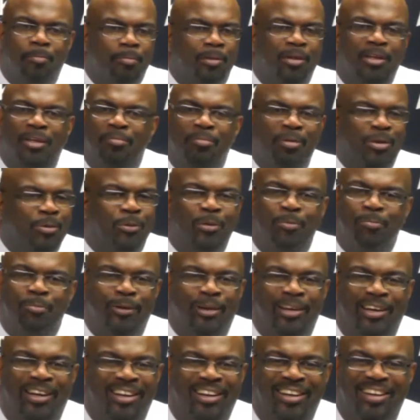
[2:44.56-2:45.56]
Believe me, it wasn't
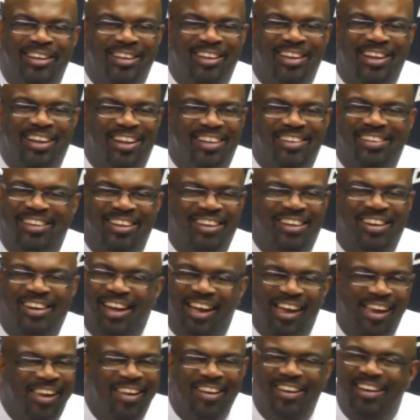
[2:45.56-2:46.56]
pretty. I'll tell you
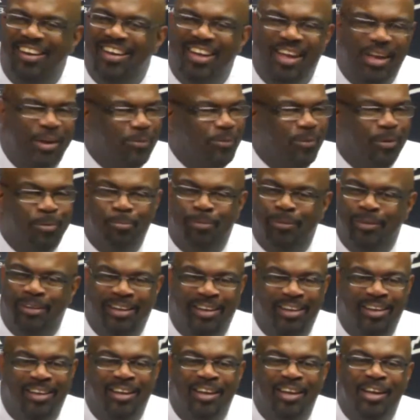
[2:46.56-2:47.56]
that. It wasn't
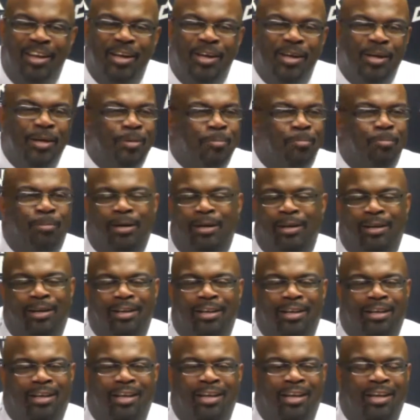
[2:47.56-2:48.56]
pretty. But,
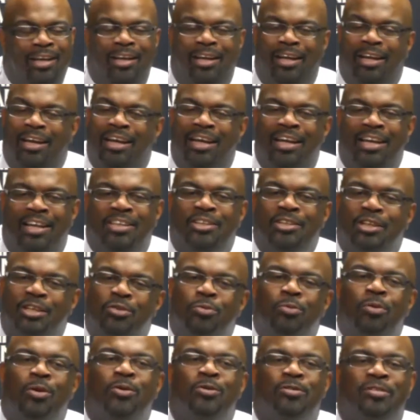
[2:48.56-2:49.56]
and again,
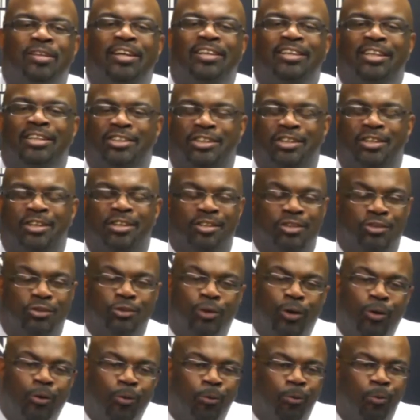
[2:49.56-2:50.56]
it's one of those things that you can
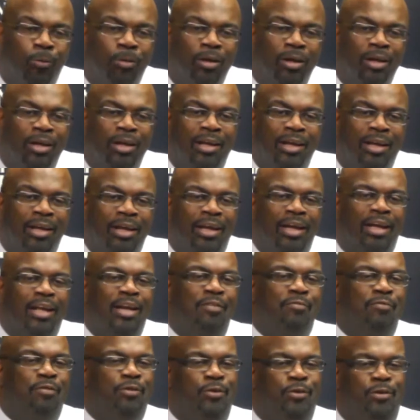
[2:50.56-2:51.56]
control.
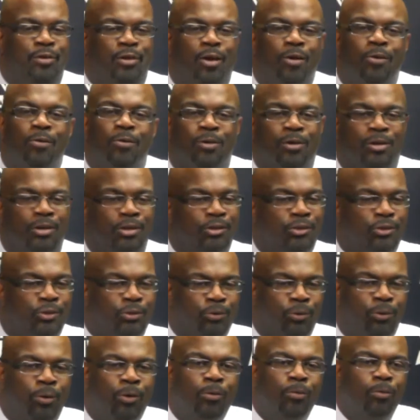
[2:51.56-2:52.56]
And if you don't
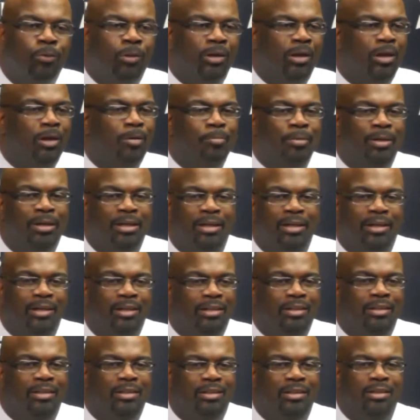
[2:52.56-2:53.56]
control it, I
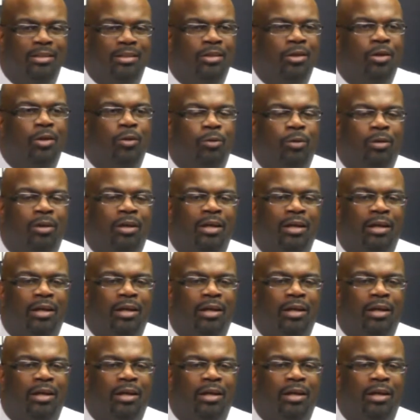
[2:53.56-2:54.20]
mean, you know,